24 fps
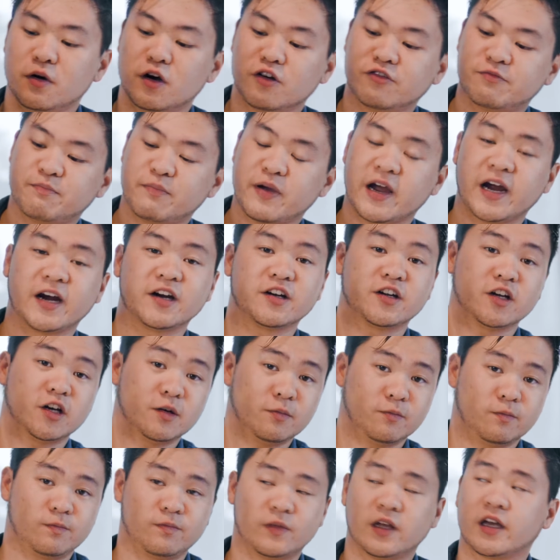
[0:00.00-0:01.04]
both paired
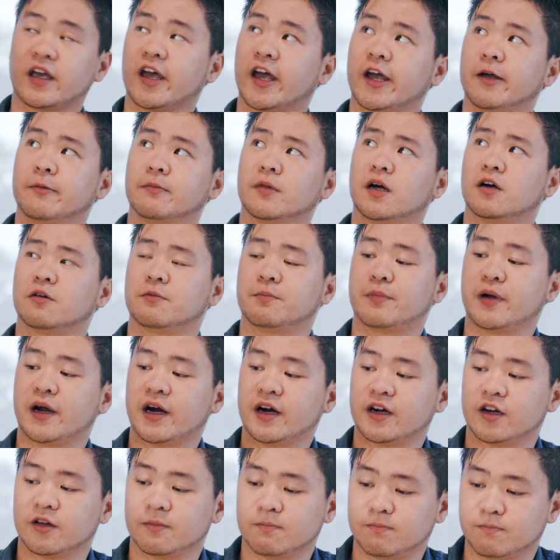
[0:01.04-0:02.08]
up, they came out
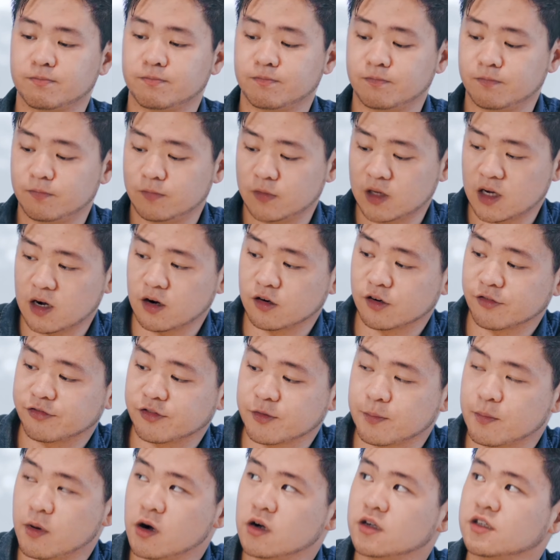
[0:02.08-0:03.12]
paired up out of
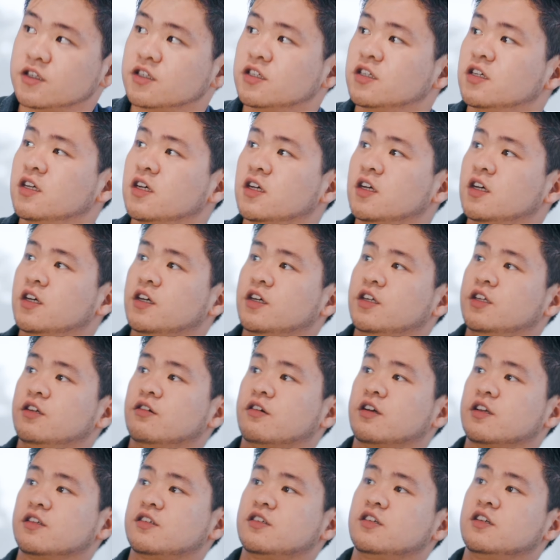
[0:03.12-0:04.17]
the box. You
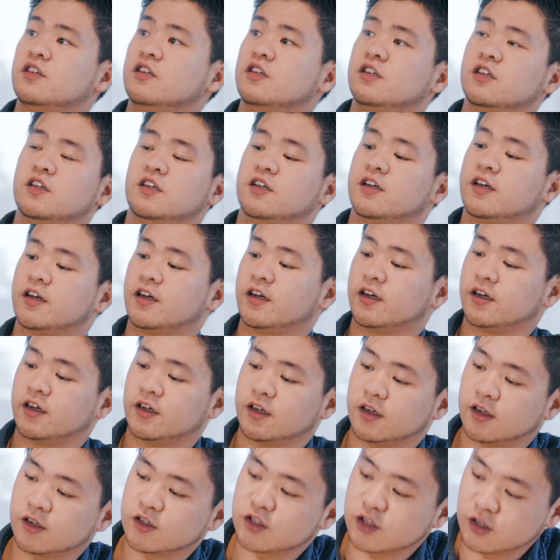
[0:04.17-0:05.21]
can see
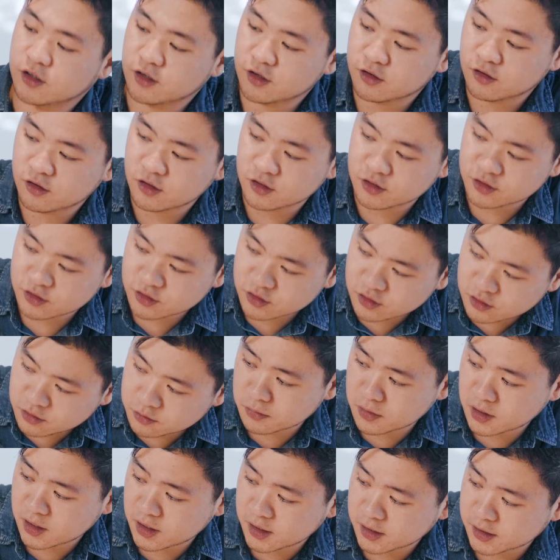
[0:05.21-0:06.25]
the signal on
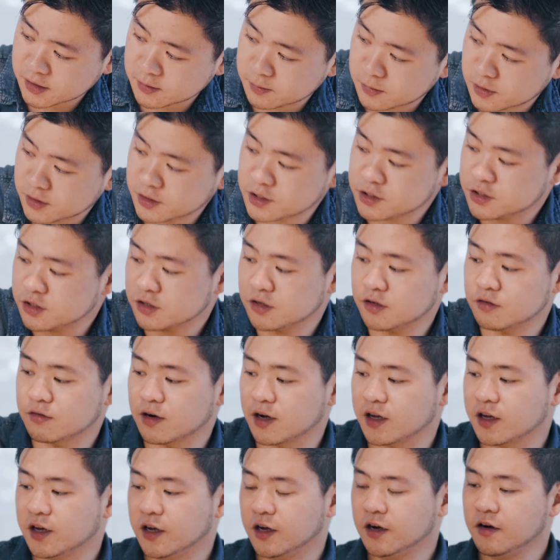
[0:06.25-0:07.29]
my monitor
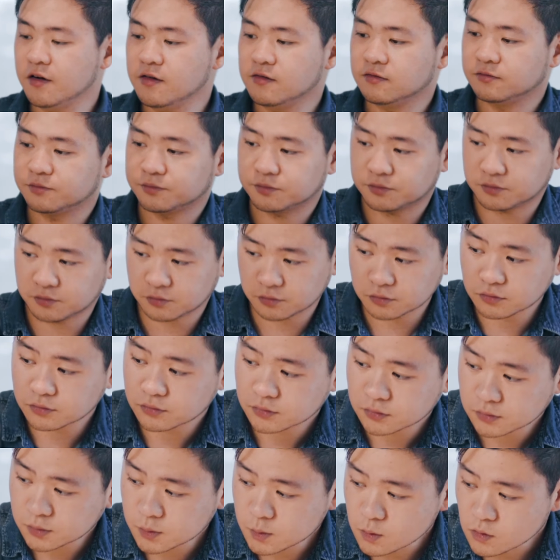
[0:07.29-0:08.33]
right here.
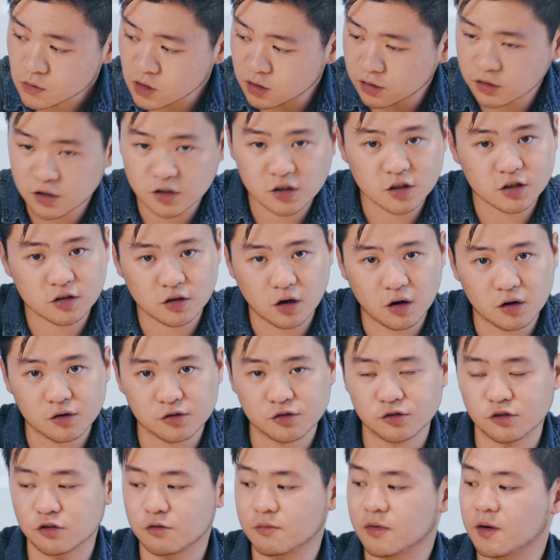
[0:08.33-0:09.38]
This is
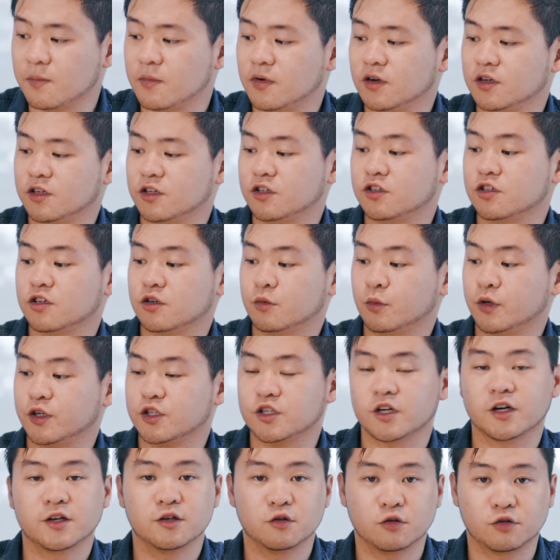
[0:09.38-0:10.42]
also my monitor
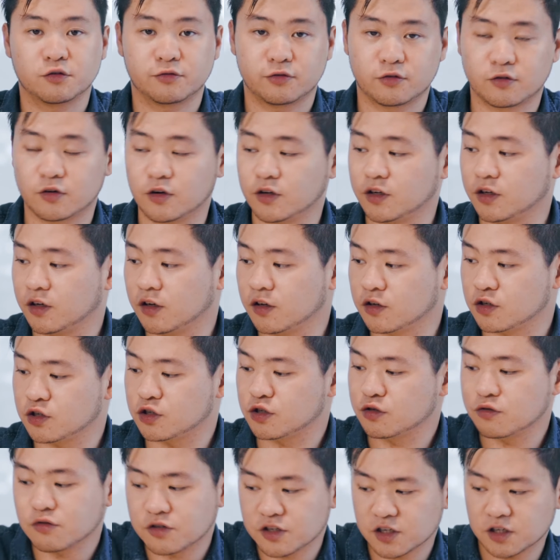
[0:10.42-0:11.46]
which I use for running and
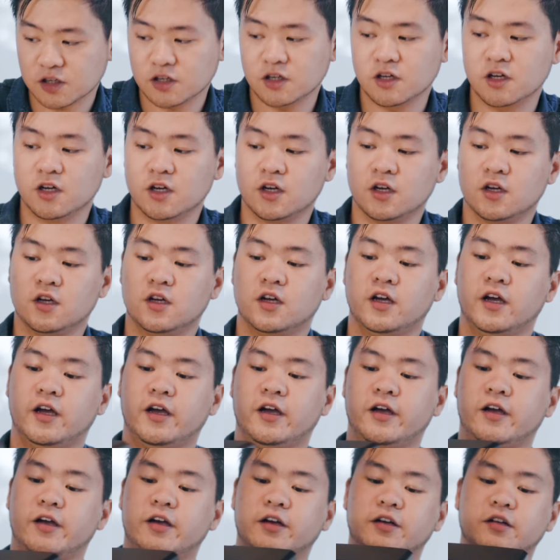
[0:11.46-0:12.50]
shooting.
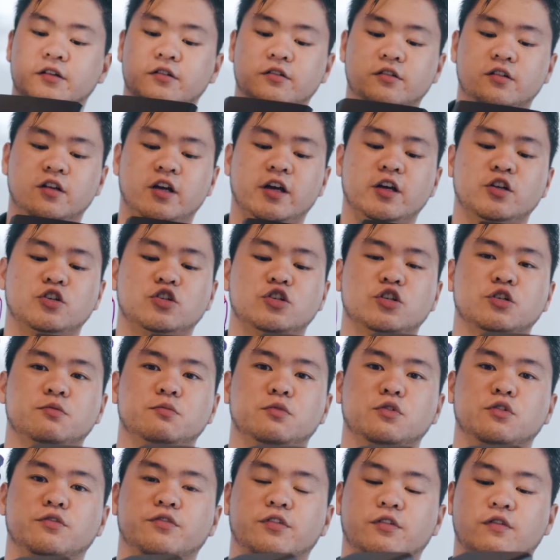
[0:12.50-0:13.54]
And as you
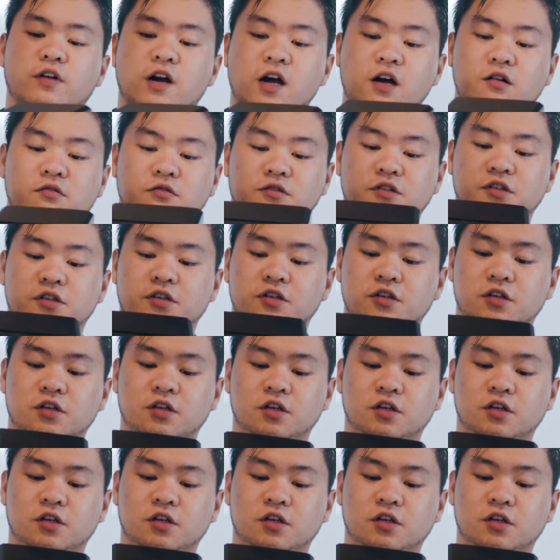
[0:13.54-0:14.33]
move around,